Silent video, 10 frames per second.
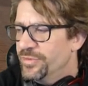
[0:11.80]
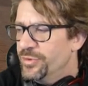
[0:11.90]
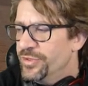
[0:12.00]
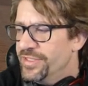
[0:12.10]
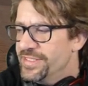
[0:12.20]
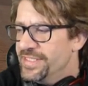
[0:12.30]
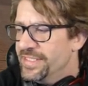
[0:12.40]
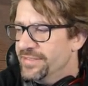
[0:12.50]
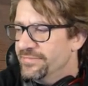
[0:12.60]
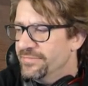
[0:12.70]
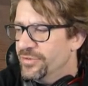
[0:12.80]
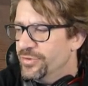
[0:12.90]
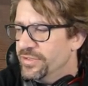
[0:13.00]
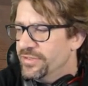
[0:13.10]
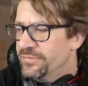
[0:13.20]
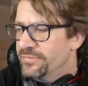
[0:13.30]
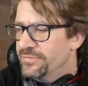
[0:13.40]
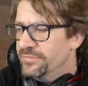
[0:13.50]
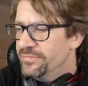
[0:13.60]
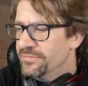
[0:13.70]
Hold on a second. Hold on.
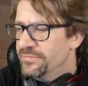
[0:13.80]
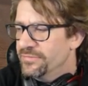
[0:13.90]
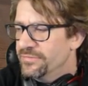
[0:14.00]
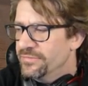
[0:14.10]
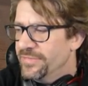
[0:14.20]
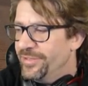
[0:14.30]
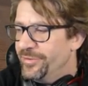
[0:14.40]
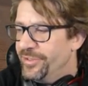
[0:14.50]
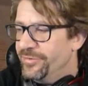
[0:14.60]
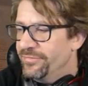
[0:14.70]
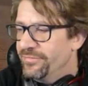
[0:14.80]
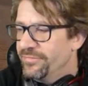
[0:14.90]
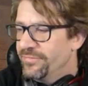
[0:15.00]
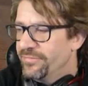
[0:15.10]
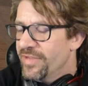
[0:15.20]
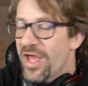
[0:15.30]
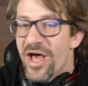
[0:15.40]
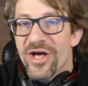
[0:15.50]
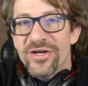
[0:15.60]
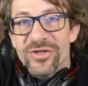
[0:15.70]
There we go.
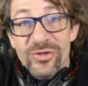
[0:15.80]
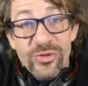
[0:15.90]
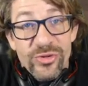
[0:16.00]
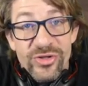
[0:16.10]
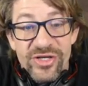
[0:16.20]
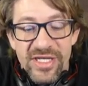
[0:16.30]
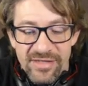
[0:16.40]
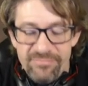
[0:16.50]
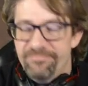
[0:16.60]
Good.